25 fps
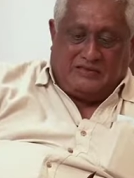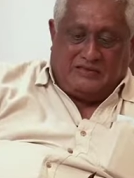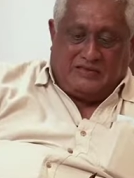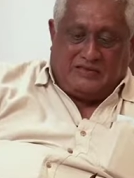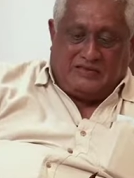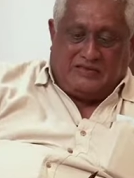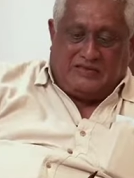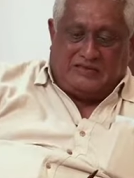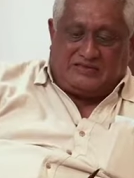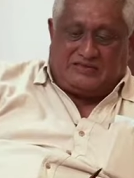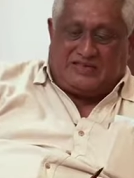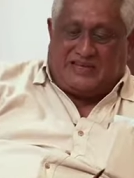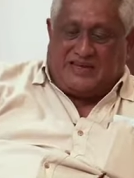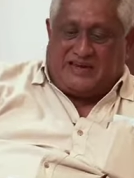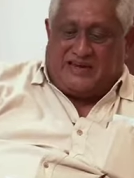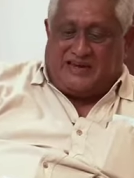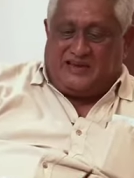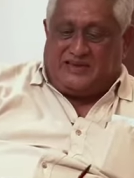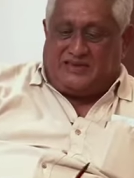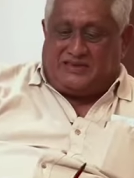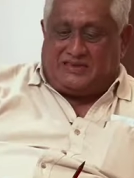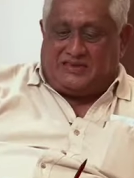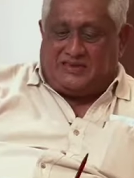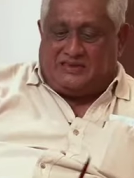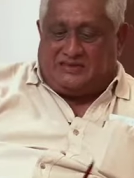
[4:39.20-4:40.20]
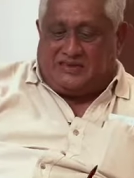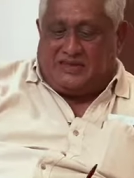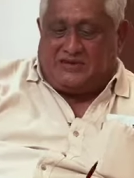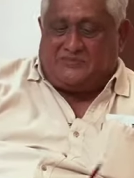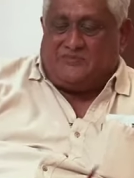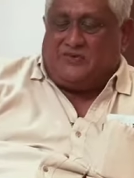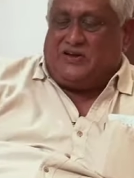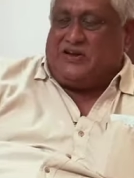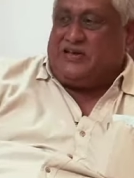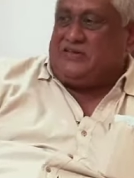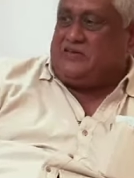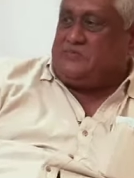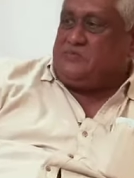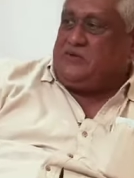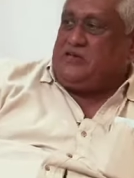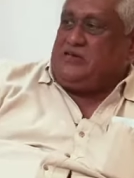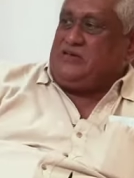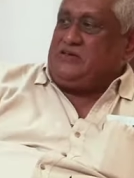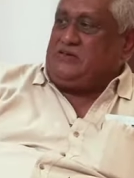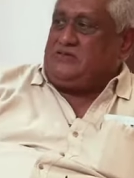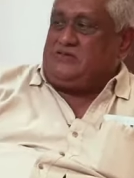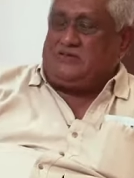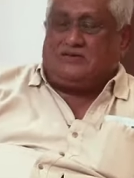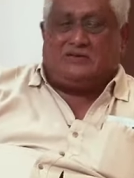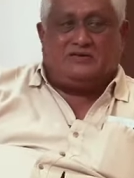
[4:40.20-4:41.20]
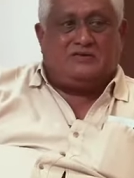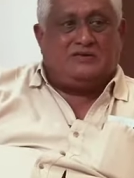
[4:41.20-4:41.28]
The second thing that worries me is